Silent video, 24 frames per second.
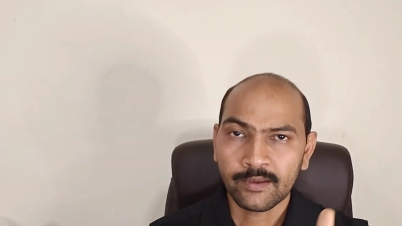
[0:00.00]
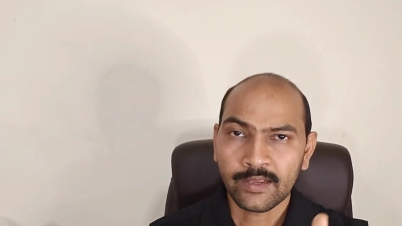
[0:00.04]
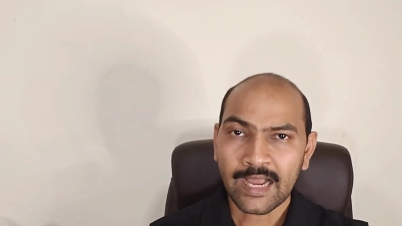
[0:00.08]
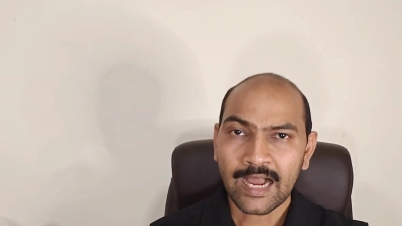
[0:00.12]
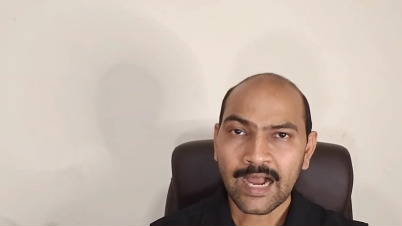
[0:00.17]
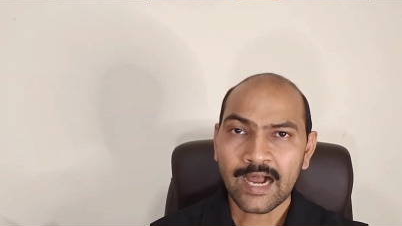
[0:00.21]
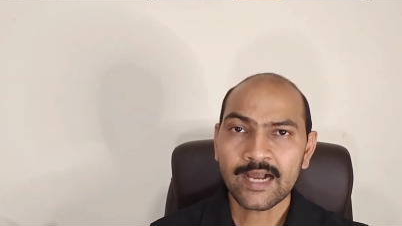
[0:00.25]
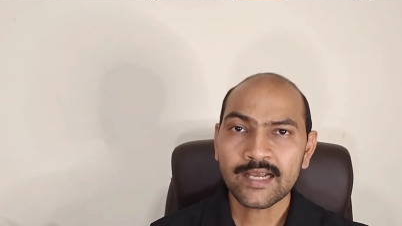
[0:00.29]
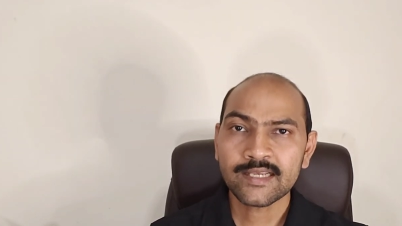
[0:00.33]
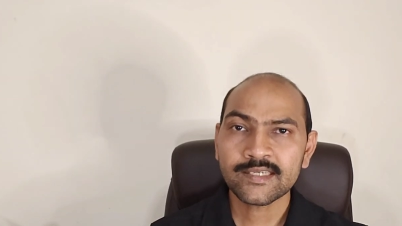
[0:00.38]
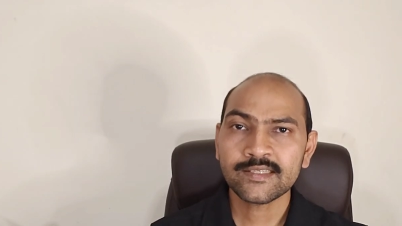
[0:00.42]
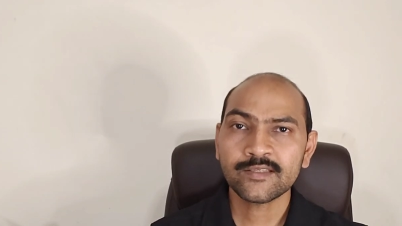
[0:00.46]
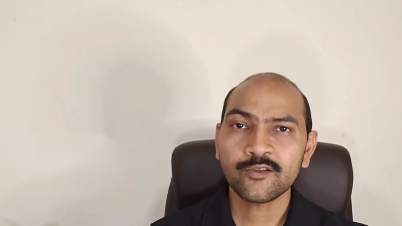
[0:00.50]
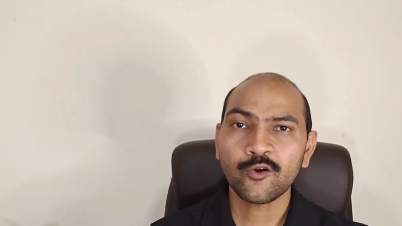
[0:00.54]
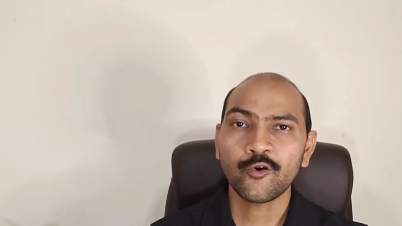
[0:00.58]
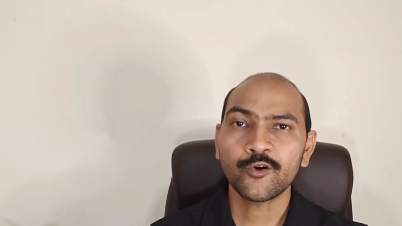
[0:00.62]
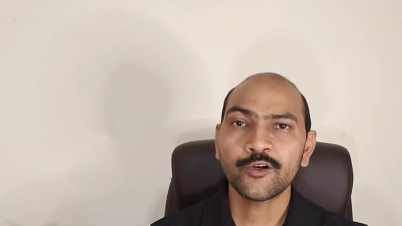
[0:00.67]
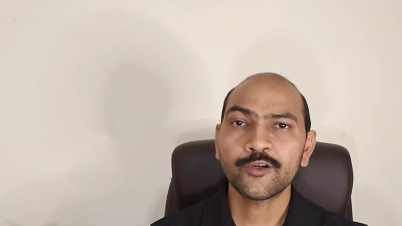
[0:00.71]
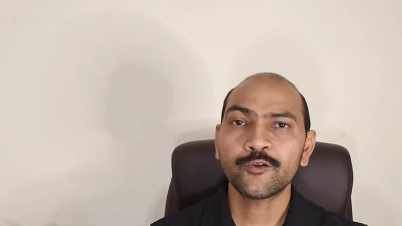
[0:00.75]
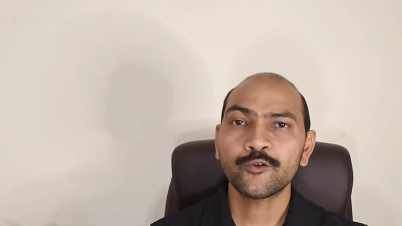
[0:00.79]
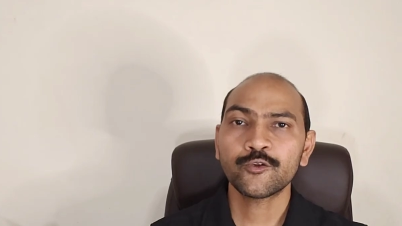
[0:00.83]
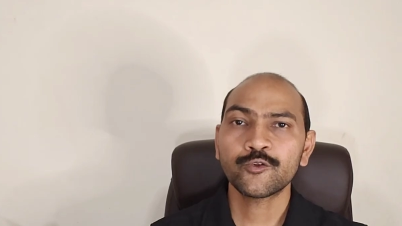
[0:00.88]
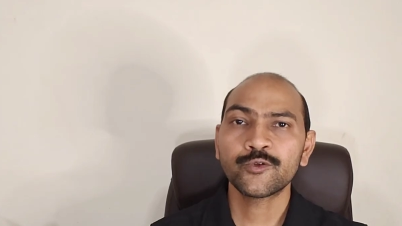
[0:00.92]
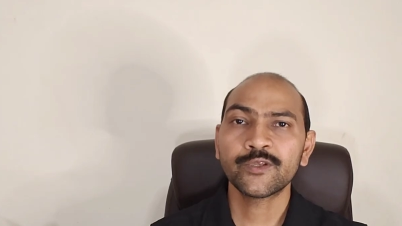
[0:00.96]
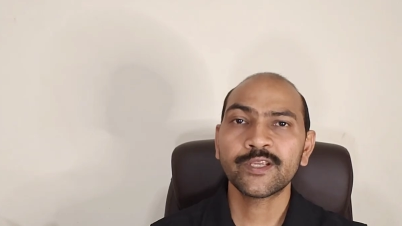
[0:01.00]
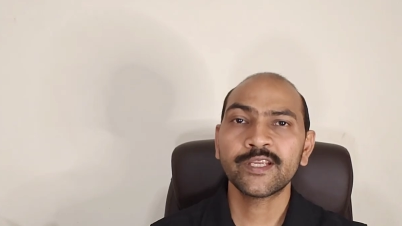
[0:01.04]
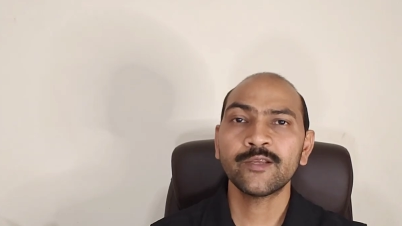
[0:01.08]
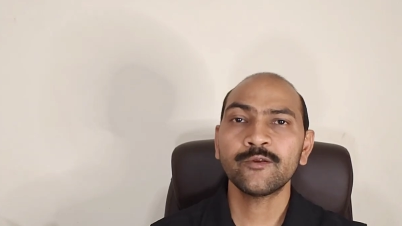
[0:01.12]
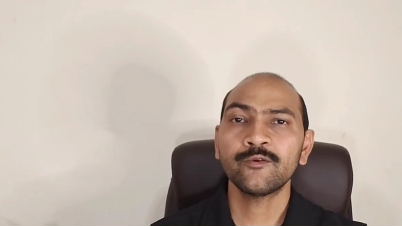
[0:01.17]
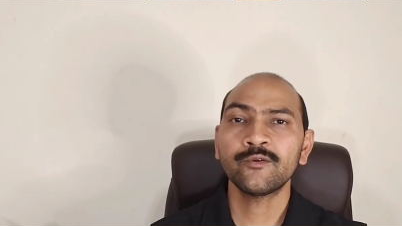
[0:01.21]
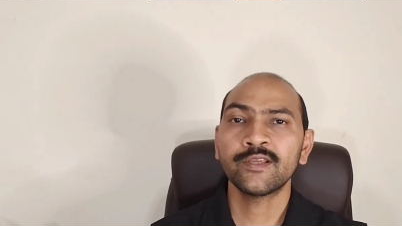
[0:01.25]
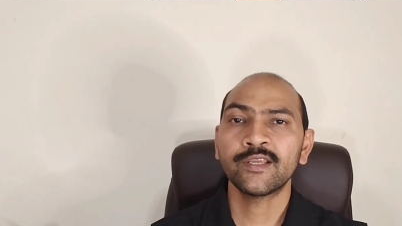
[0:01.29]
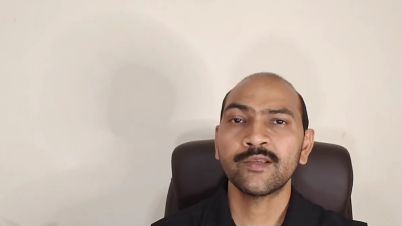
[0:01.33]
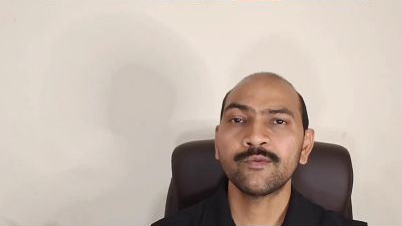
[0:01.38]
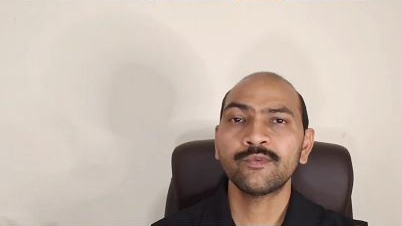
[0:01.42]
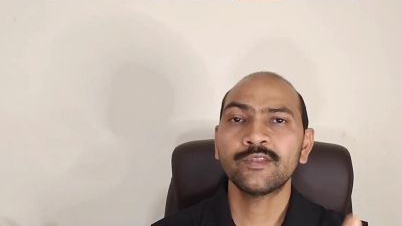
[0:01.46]
Ask the auditors to
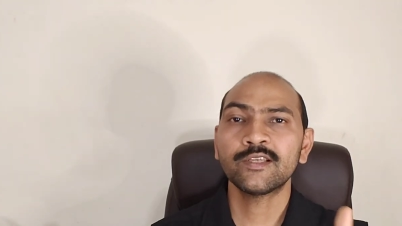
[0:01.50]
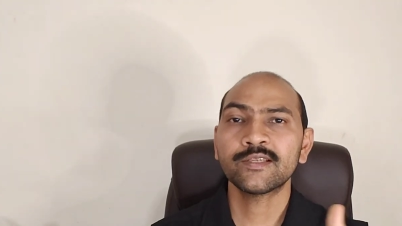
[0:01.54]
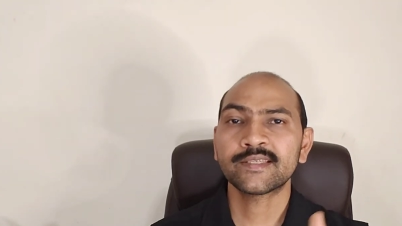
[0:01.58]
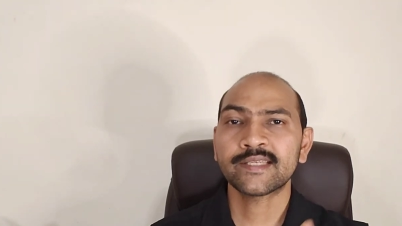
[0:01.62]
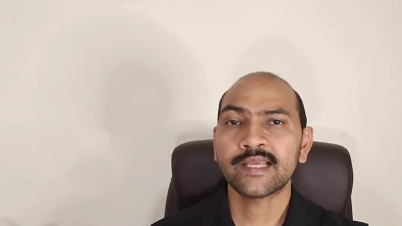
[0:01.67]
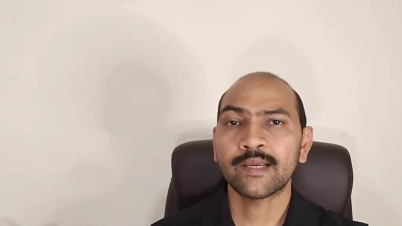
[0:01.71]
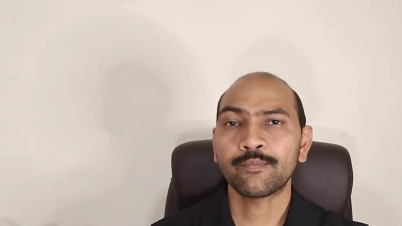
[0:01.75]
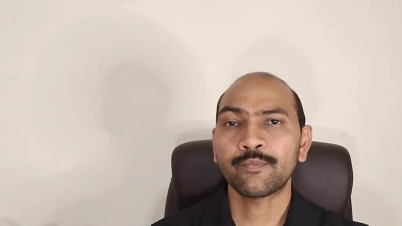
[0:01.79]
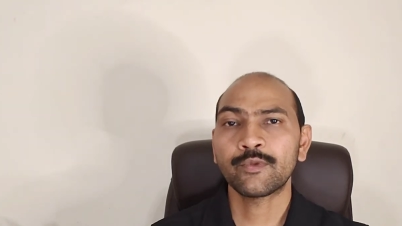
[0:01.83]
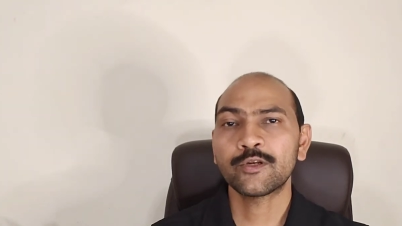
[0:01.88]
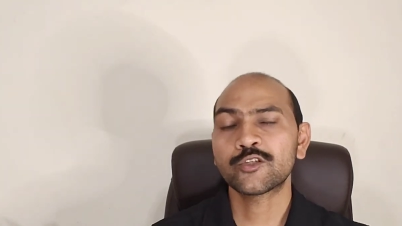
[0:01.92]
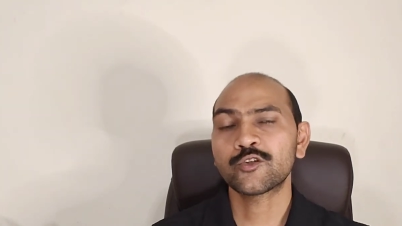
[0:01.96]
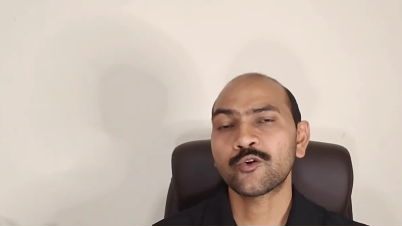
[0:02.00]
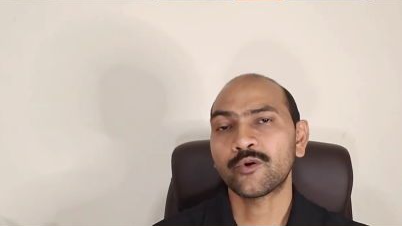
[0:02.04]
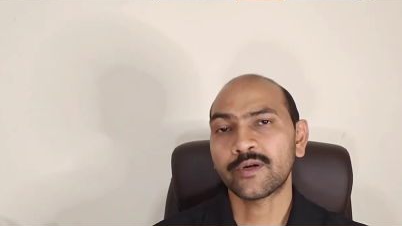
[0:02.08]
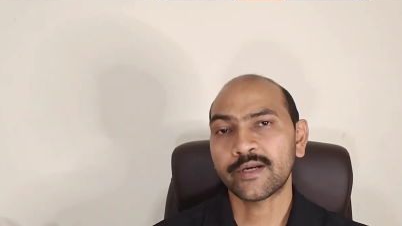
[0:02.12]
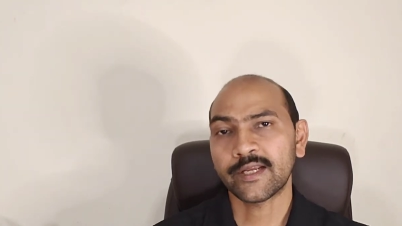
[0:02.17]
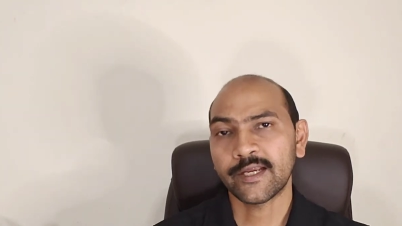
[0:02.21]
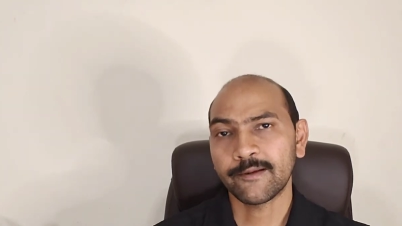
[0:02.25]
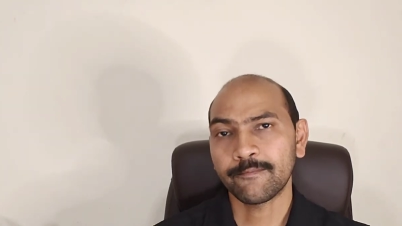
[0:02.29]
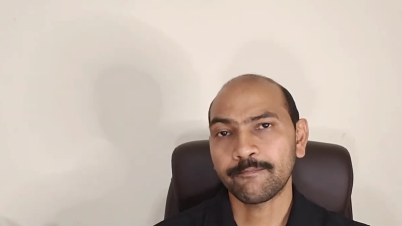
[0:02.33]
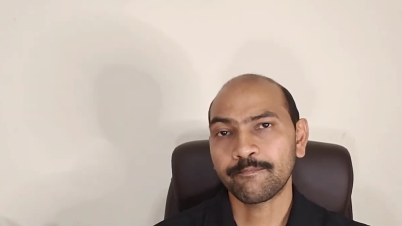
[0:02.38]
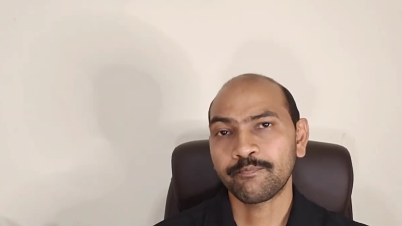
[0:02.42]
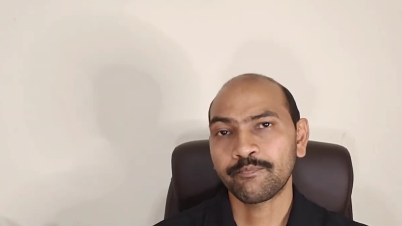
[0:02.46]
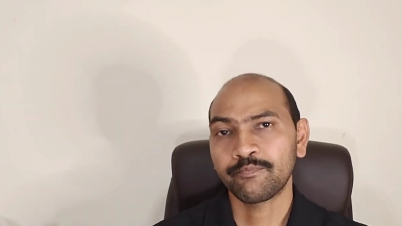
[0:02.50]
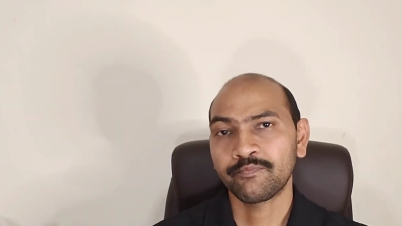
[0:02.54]
give the samples on time.